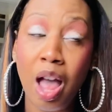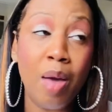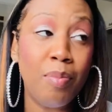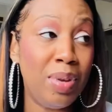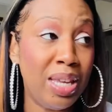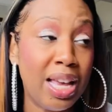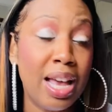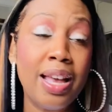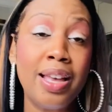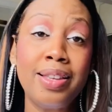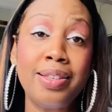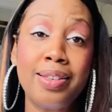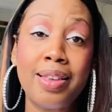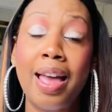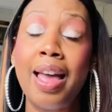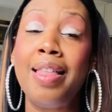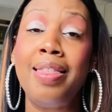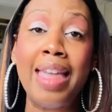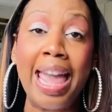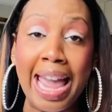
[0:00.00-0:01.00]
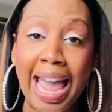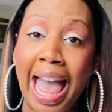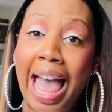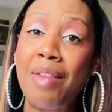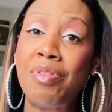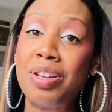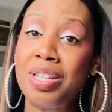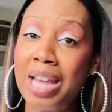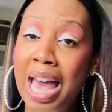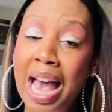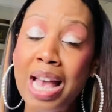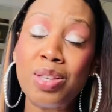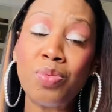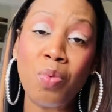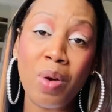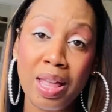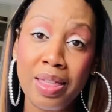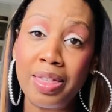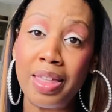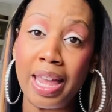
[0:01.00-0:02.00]
because they advertised
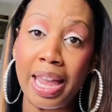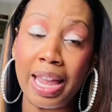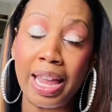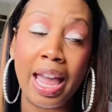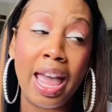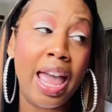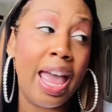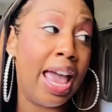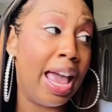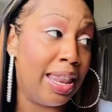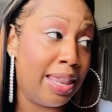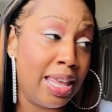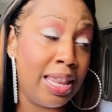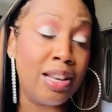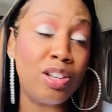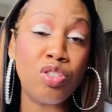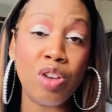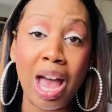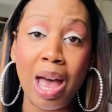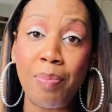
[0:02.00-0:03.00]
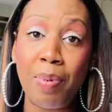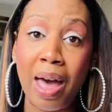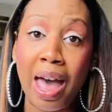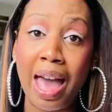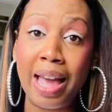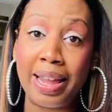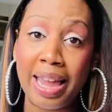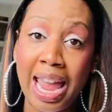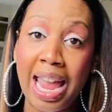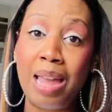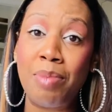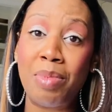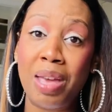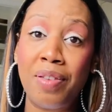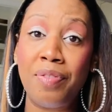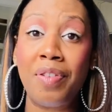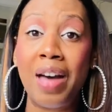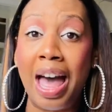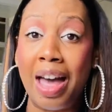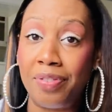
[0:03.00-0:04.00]
one thing and then the tripod came
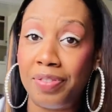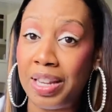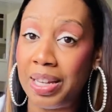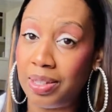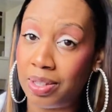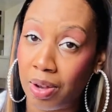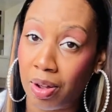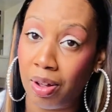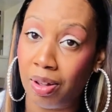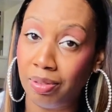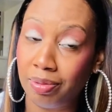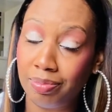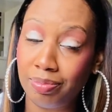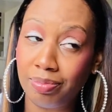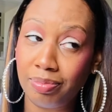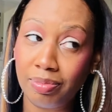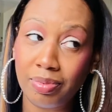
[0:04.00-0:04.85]
in five feet tall.